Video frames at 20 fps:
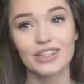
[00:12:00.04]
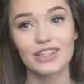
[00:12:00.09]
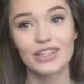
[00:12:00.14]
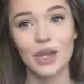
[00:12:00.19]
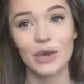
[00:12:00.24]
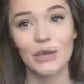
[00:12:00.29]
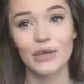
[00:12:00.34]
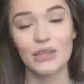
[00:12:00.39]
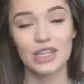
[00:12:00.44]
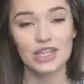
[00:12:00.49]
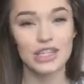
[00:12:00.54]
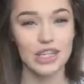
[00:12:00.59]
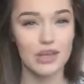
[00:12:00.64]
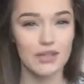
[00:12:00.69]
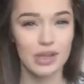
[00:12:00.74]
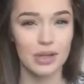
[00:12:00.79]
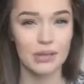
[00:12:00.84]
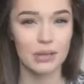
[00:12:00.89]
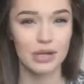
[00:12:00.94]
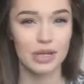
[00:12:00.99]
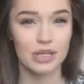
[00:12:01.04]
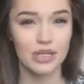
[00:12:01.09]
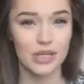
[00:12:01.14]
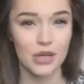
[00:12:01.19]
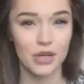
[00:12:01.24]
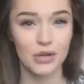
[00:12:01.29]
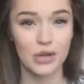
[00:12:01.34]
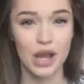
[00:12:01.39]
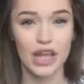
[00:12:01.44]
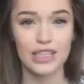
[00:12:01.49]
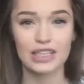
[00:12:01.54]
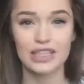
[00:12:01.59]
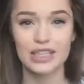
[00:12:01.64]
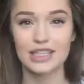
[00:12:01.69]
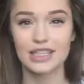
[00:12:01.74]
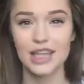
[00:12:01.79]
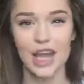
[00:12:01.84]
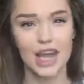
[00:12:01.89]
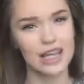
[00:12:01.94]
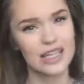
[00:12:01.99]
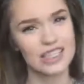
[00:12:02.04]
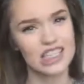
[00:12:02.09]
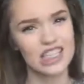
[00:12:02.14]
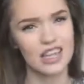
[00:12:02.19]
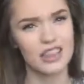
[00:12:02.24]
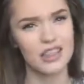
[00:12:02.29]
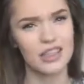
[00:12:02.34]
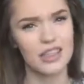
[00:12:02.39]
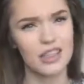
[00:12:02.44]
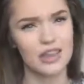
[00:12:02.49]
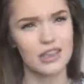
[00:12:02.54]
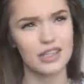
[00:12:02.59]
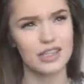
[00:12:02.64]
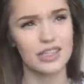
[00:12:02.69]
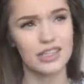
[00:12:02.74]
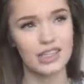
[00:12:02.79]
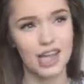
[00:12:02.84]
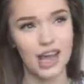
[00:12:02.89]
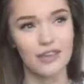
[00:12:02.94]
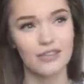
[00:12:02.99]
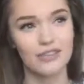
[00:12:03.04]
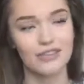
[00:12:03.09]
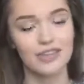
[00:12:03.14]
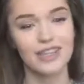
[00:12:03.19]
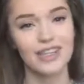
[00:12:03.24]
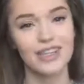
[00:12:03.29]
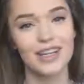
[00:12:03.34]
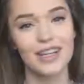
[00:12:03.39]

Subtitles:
So the stuff that I'm going to show you guys is kind of stuff